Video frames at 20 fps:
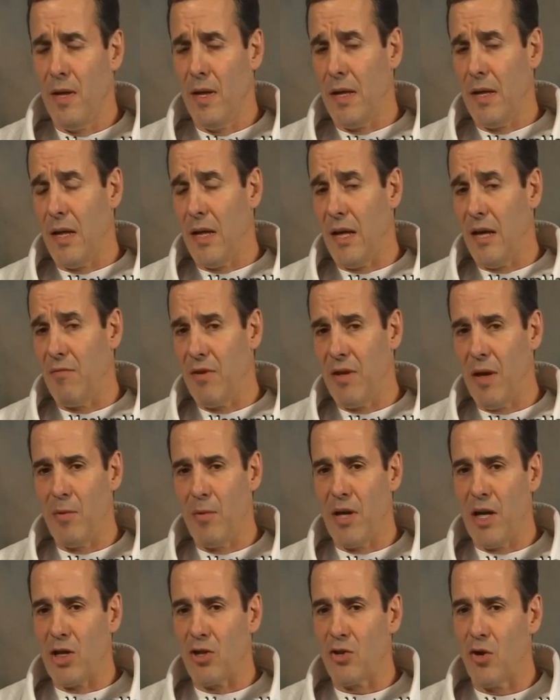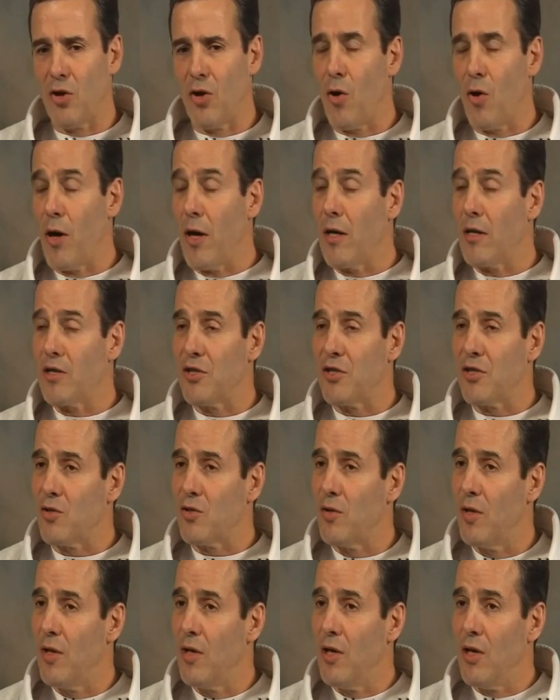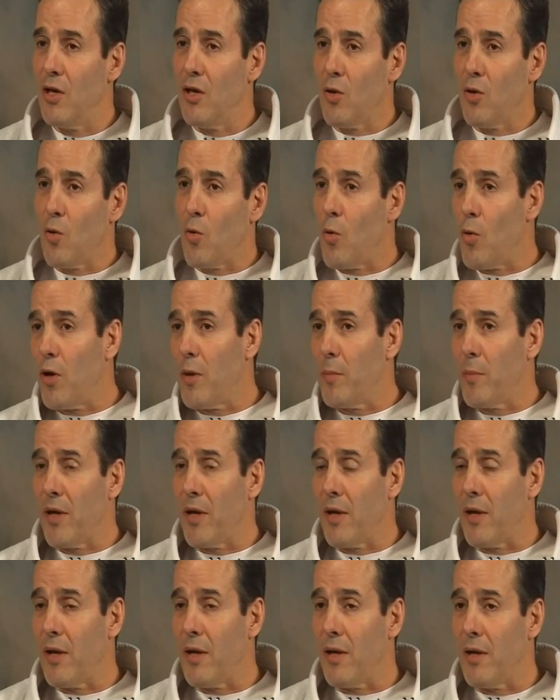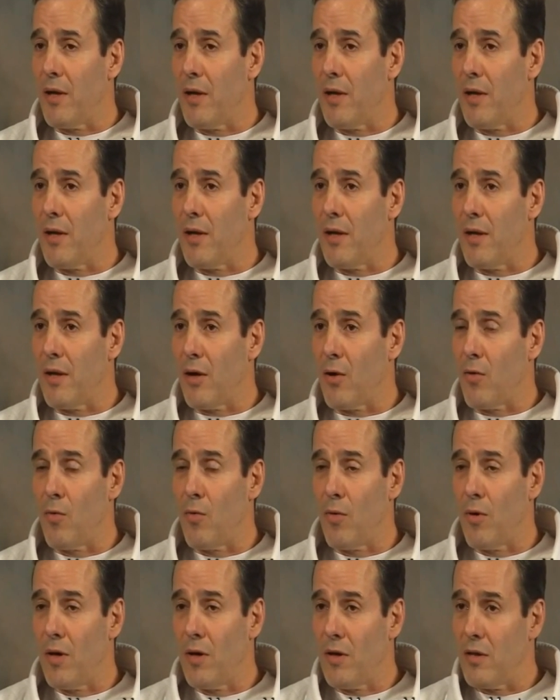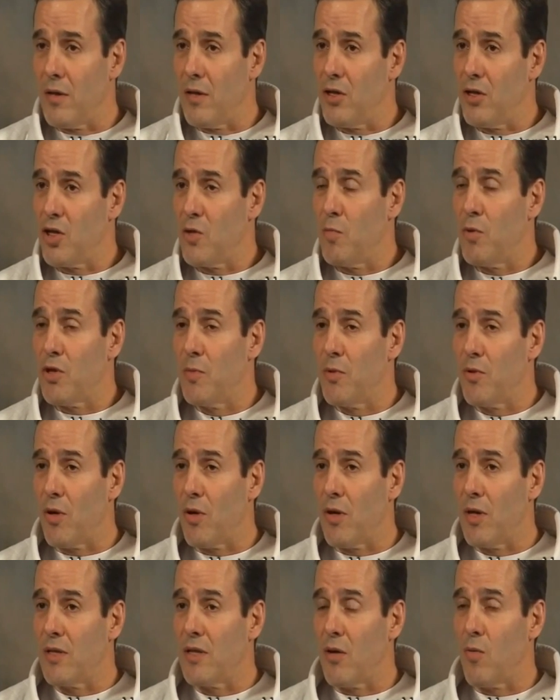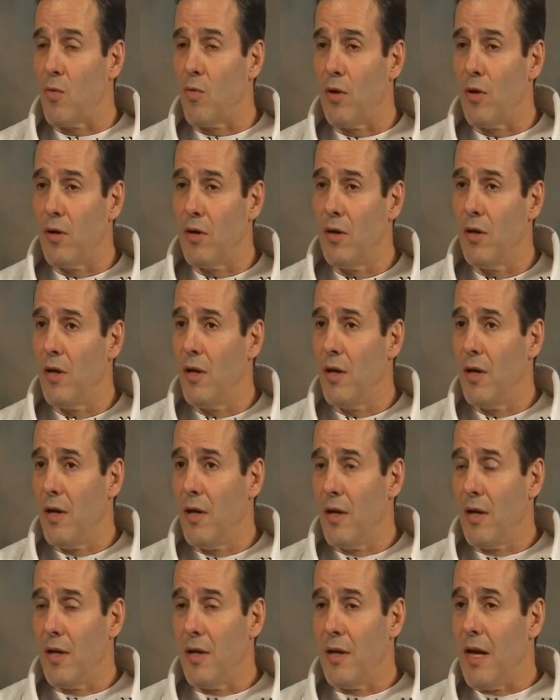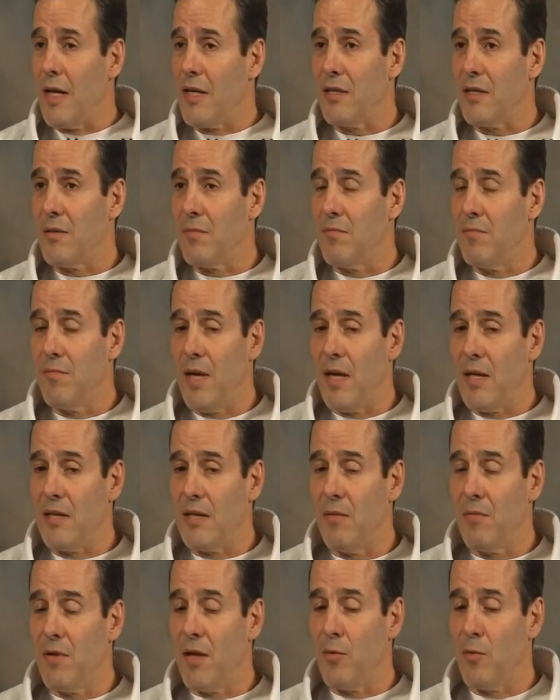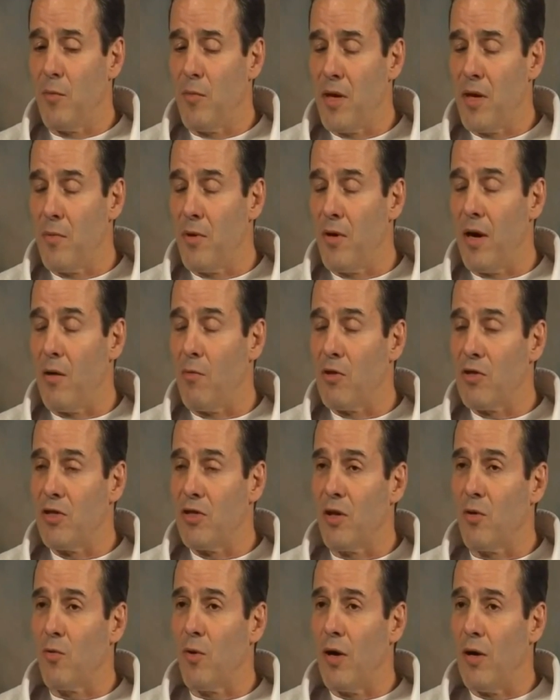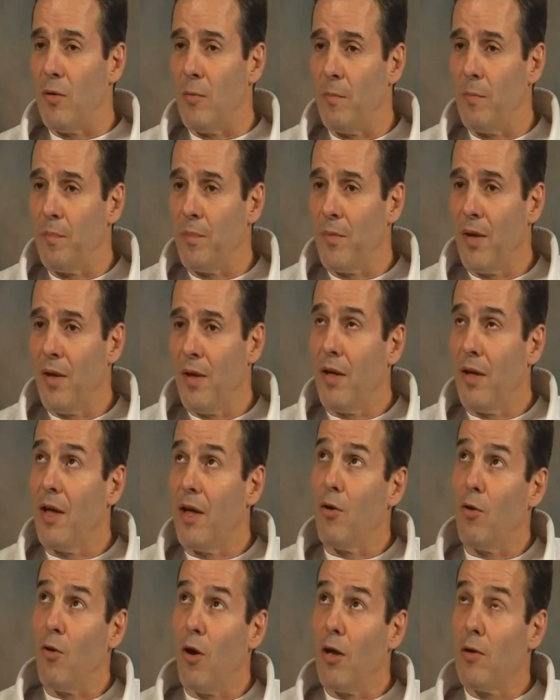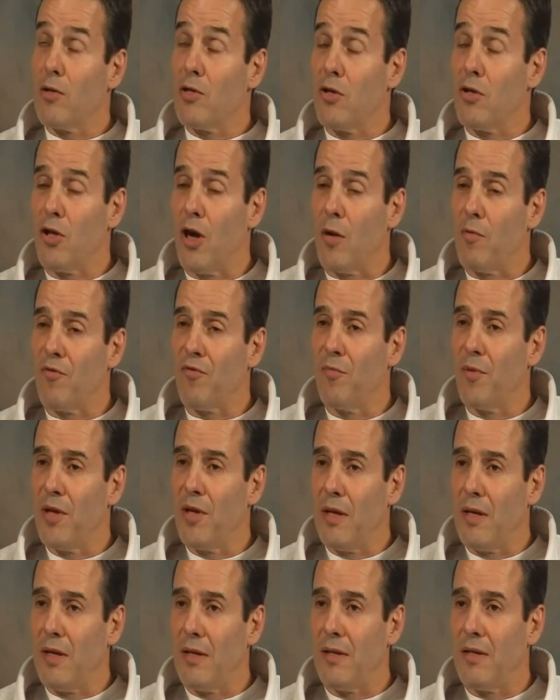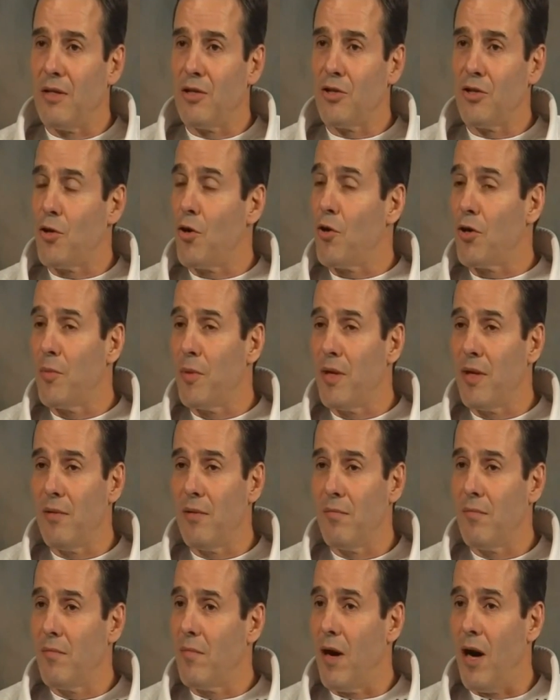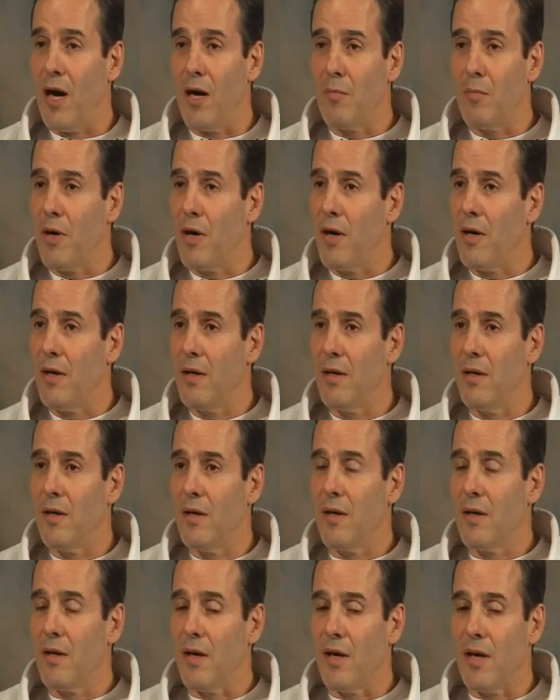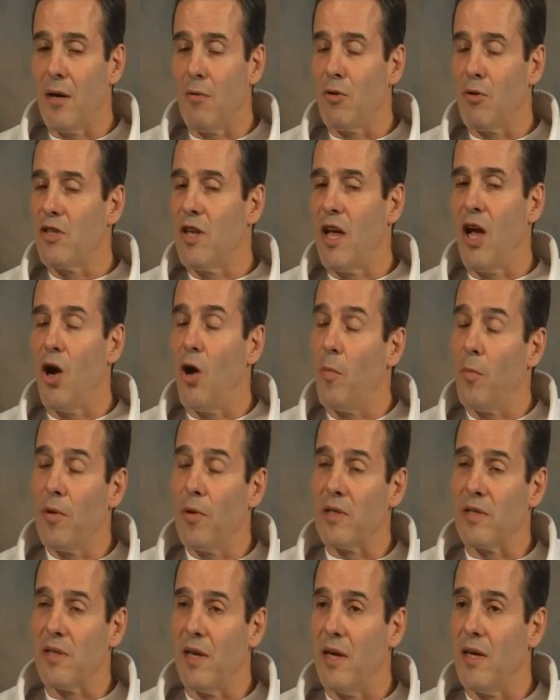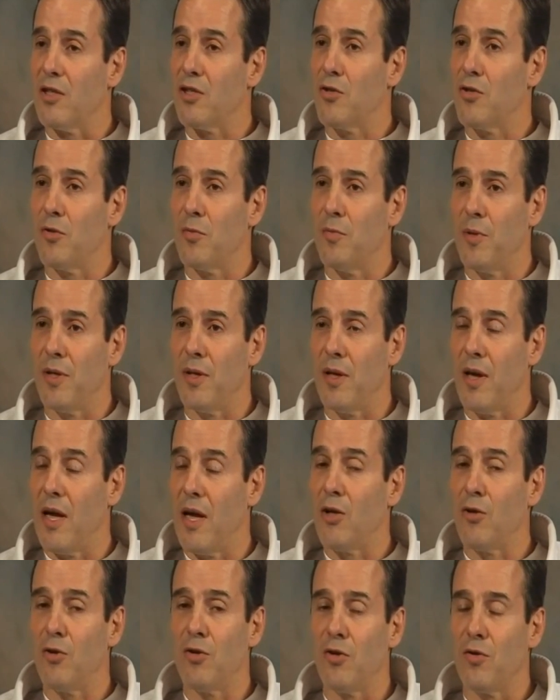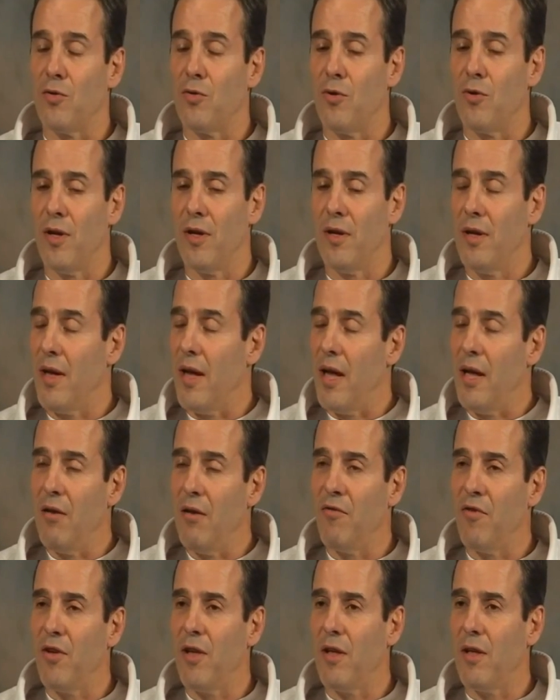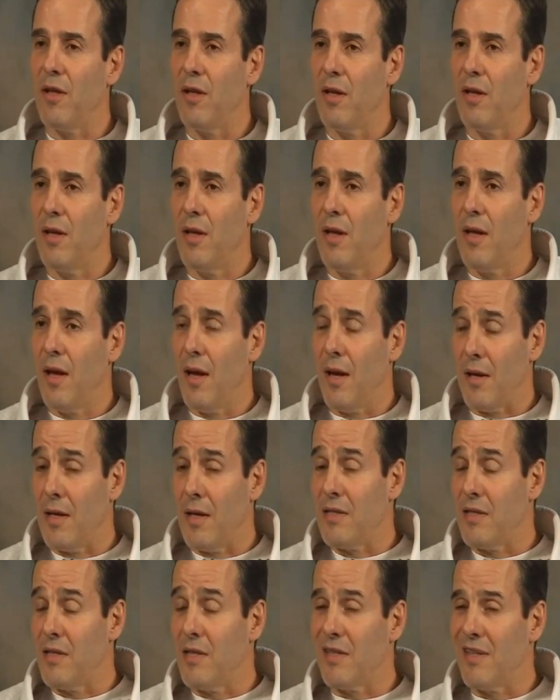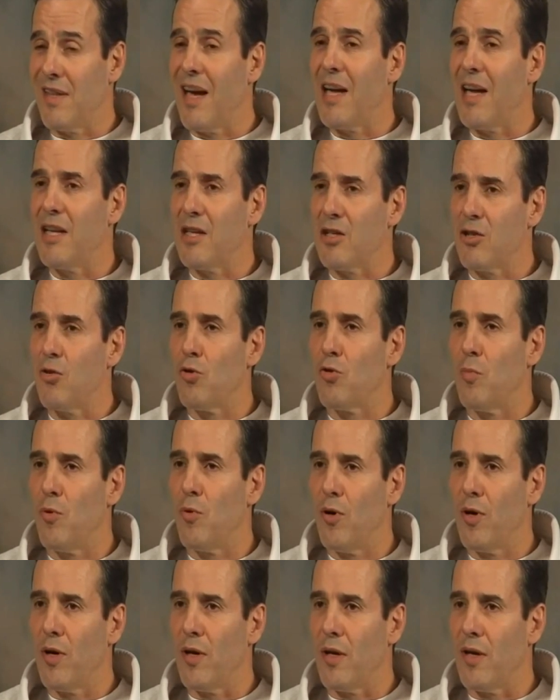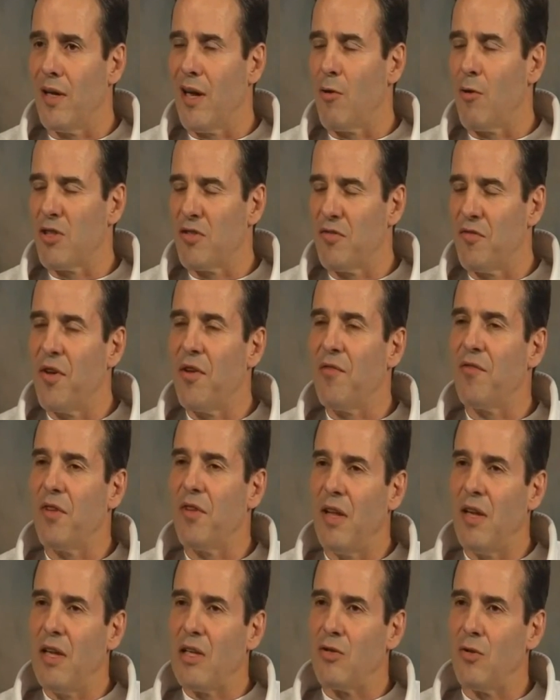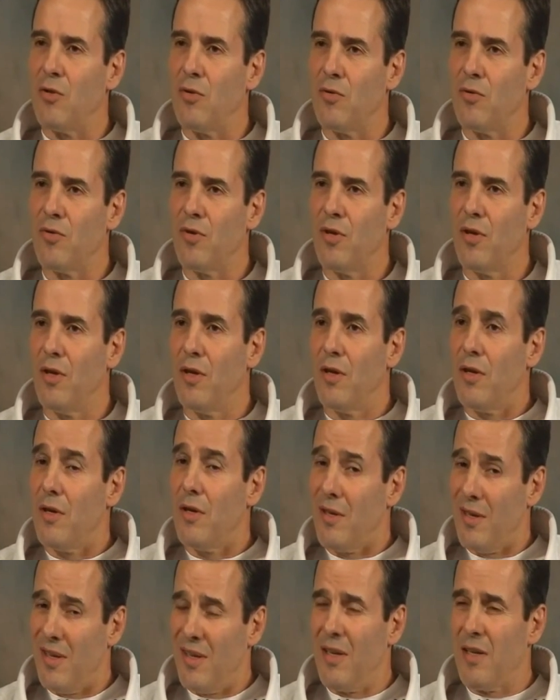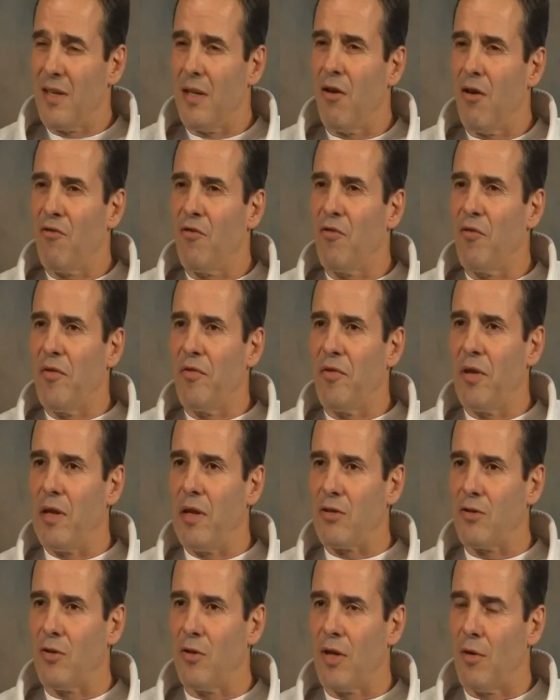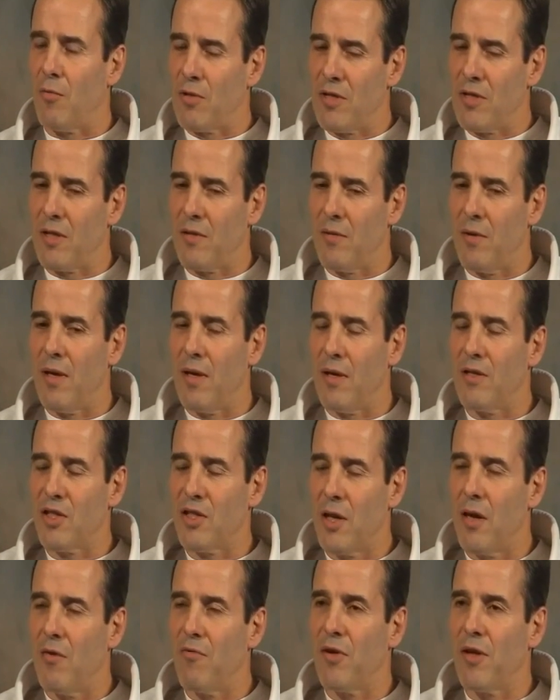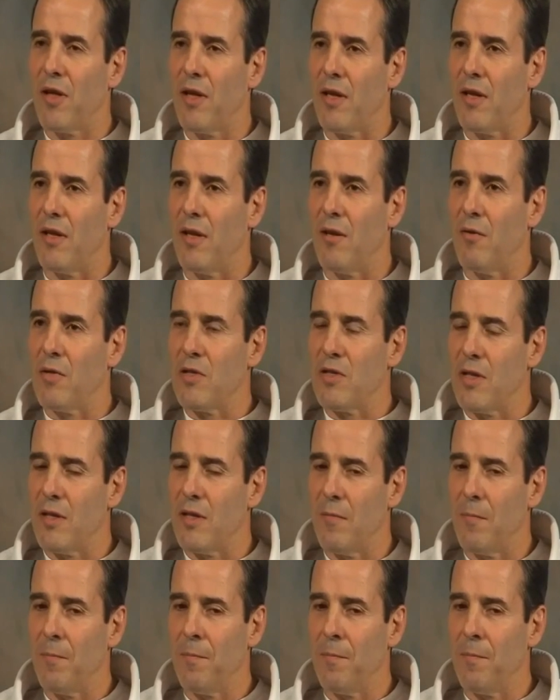And every time that I saw Royler just corner me in a corner, he just pushed me against a corner. And next time that I remember, I was on the ground, and Royler was on top of me, choked me, armbar, and I was helpless as could be. I couldn't do anything against this 9-year-old boy, and I was 15 years old, not tough 15 years old. I was a scuffling kid. I was